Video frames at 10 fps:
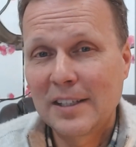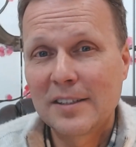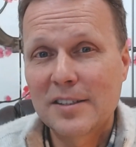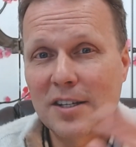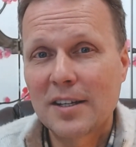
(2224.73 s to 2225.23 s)

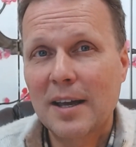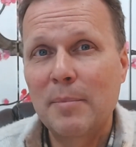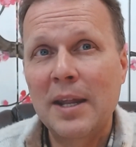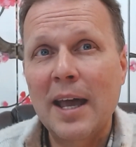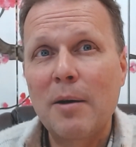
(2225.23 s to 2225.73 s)
So, I
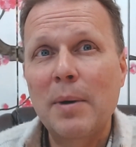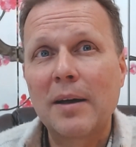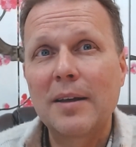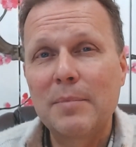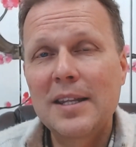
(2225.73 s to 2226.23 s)
mean, how
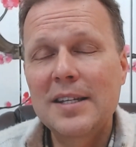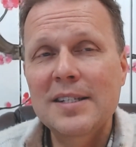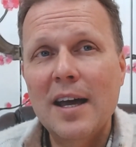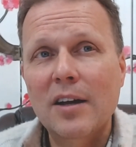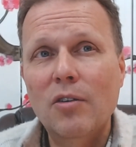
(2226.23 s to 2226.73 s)
about,
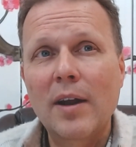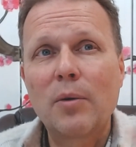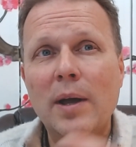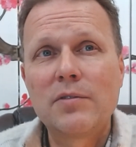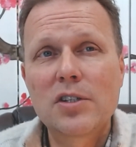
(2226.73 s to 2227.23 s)
isn't that a great
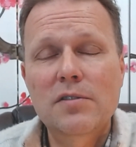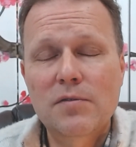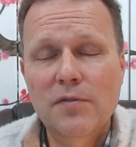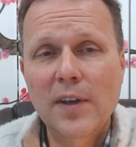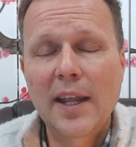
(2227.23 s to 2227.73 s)
way of
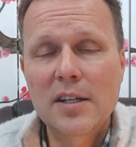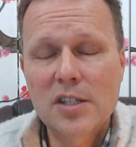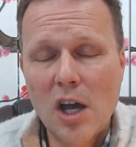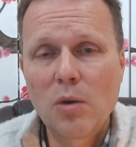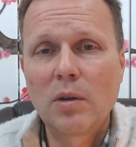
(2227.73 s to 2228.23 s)
just feeling
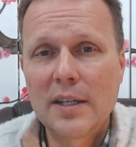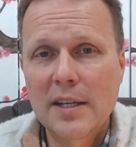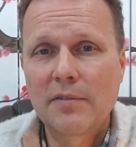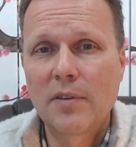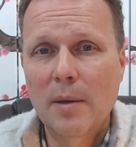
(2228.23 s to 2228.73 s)
totally
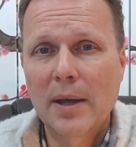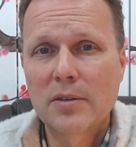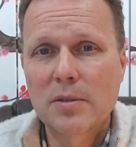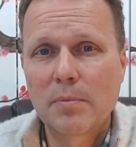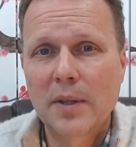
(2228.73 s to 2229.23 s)
different
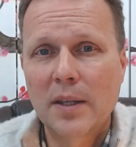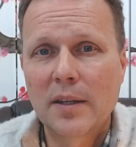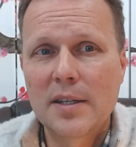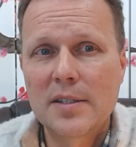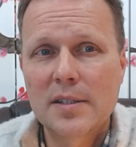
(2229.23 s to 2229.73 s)
about something
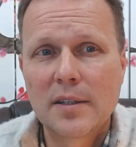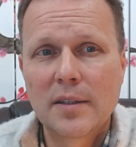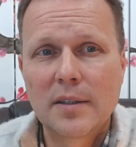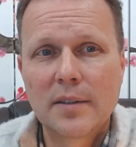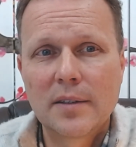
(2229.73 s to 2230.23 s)
that is
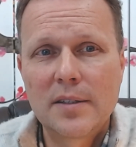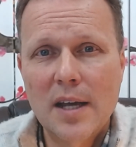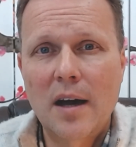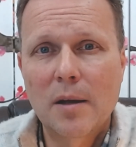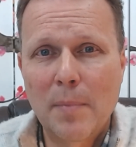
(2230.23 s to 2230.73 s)

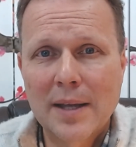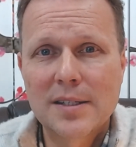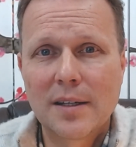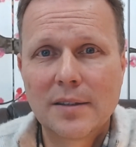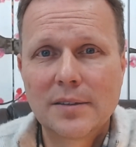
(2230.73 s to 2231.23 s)
dark
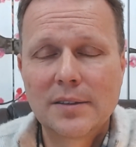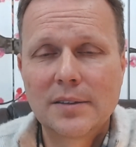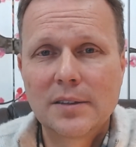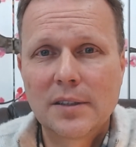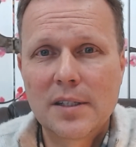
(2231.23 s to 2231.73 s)
matter
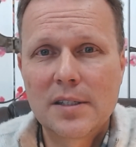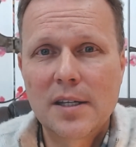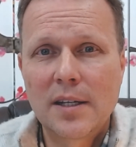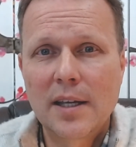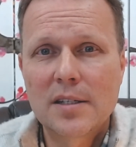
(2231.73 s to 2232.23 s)
and
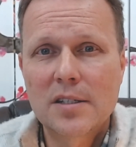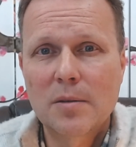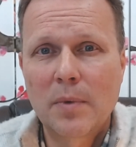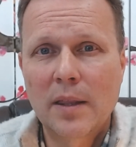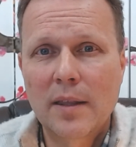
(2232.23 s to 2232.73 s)
turning it to
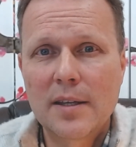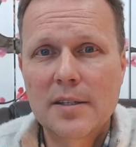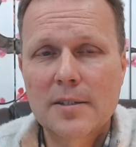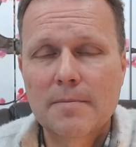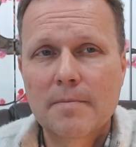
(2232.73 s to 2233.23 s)
something that is